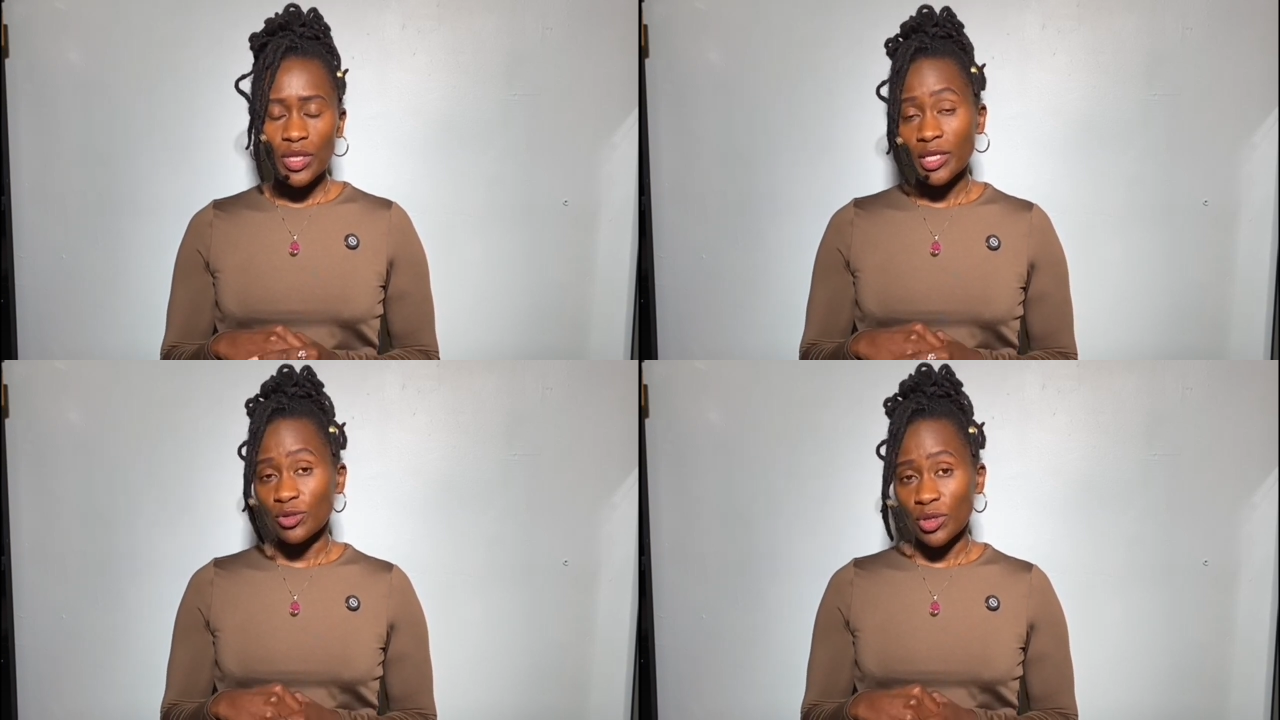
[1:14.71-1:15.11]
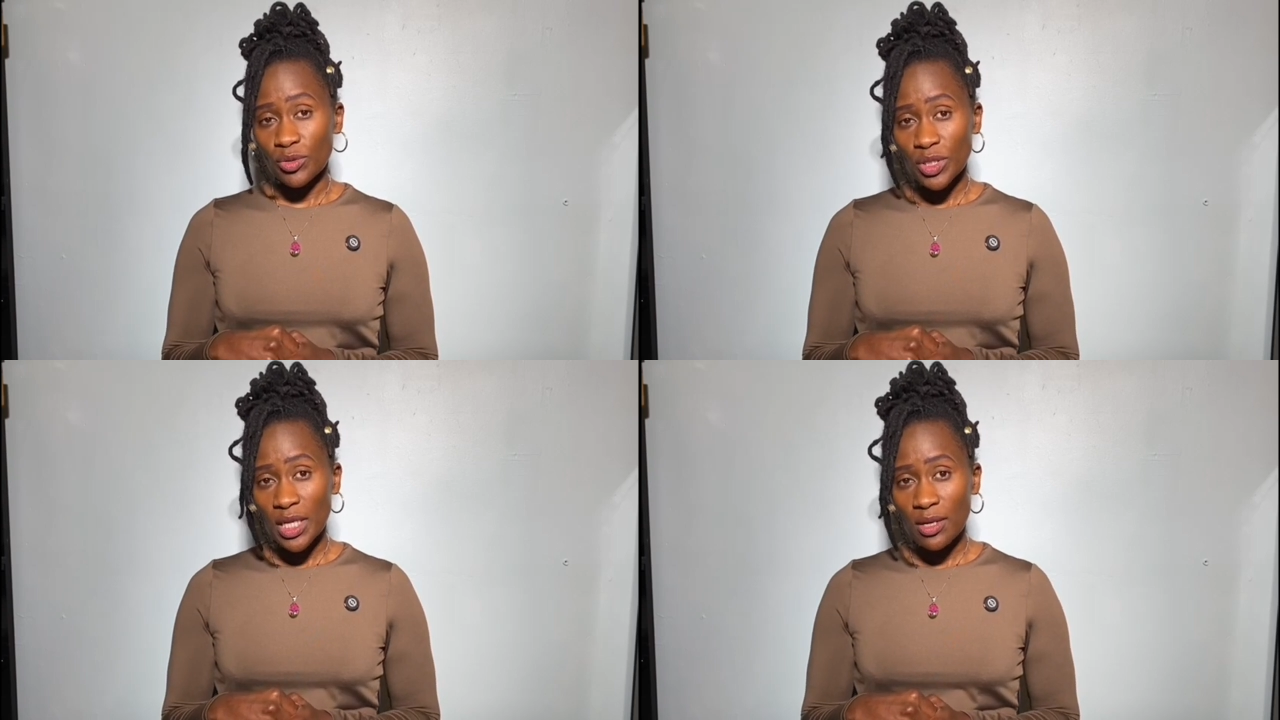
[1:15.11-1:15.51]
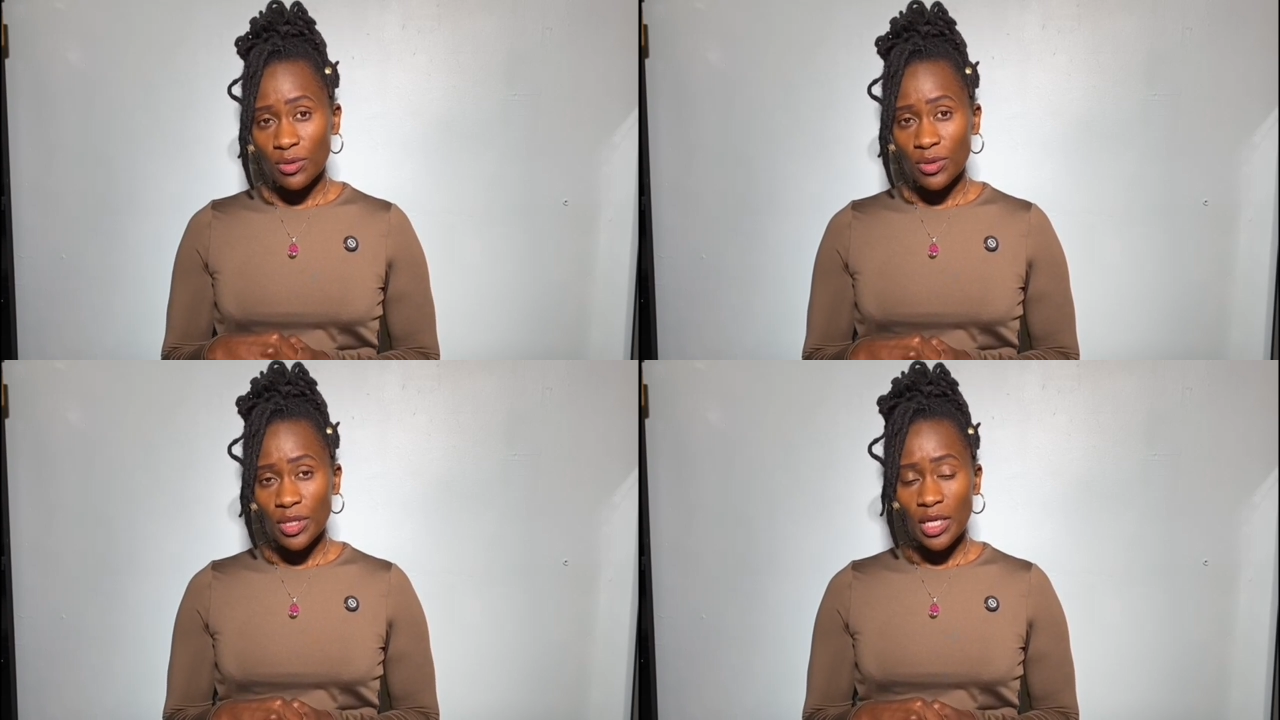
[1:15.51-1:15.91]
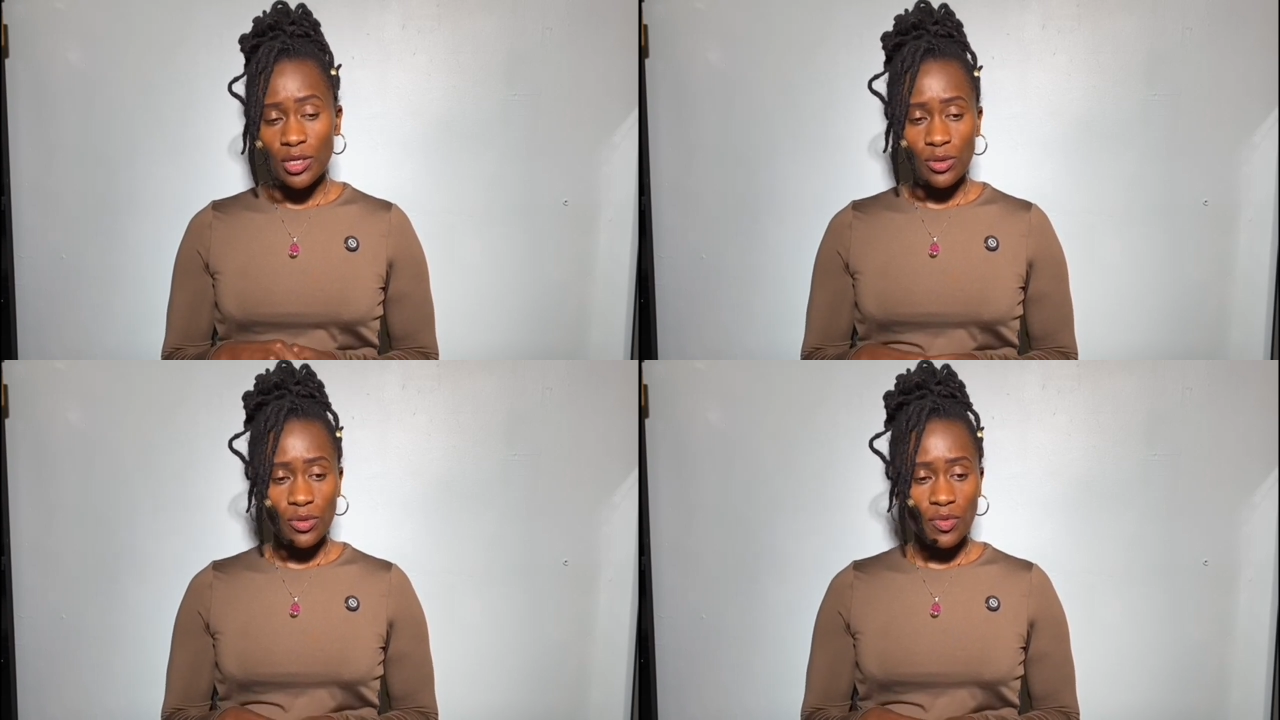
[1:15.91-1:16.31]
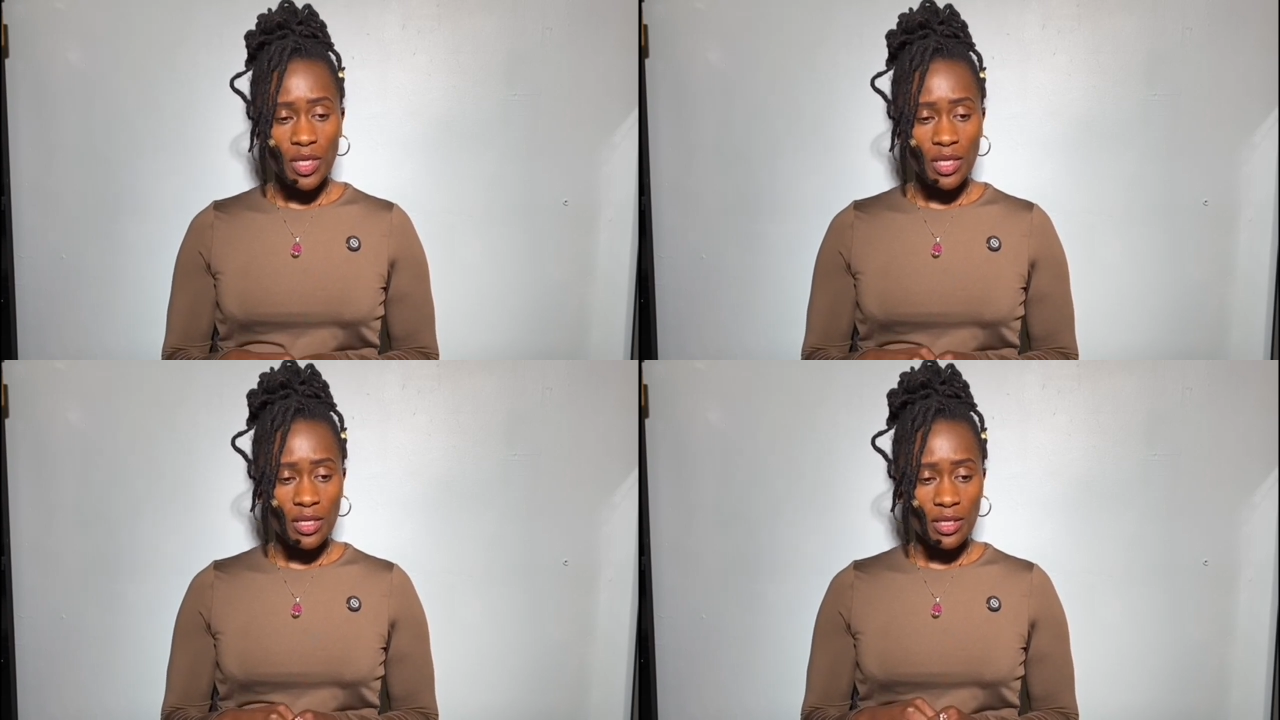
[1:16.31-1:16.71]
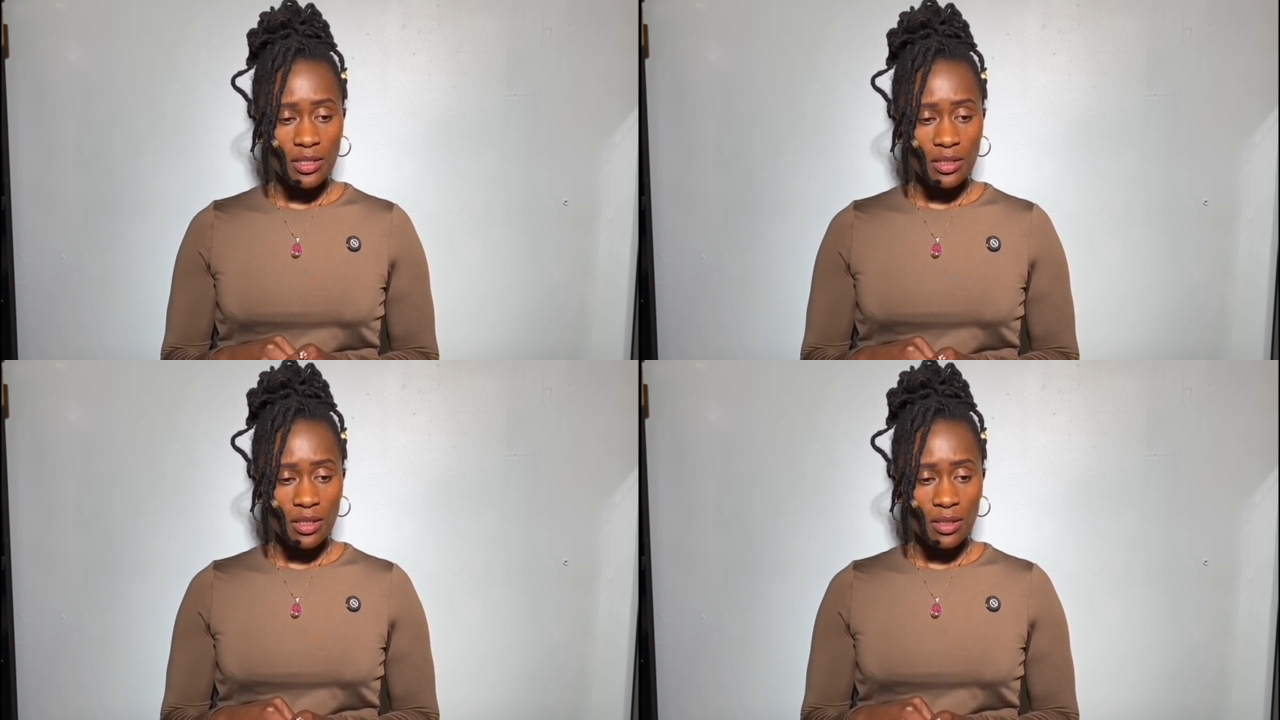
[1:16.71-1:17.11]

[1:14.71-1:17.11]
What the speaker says: that you're not alone, and knowing that